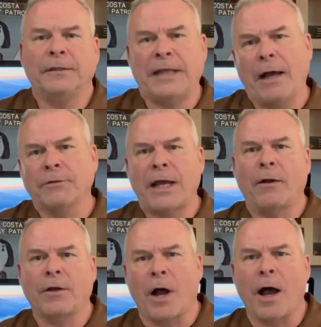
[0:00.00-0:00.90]

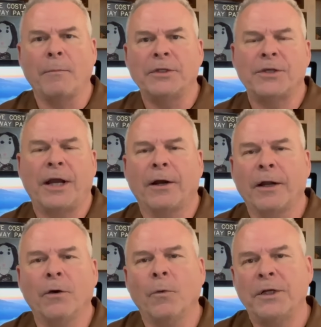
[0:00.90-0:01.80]
downtown commons
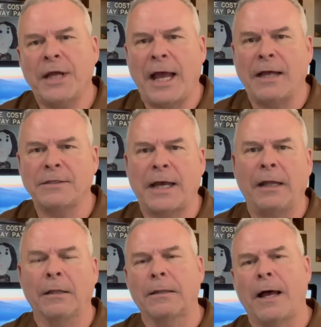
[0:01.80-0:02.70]
area which has a
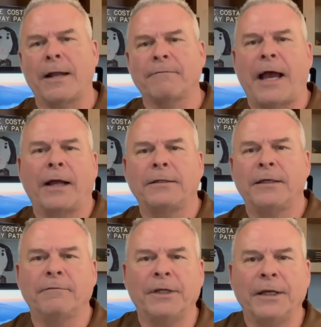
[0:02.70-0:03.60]
lot of
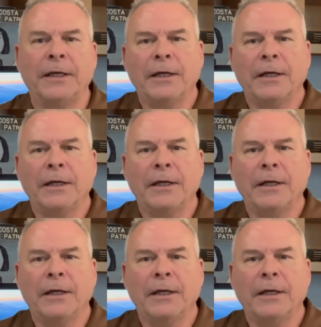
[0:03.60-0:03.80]
activity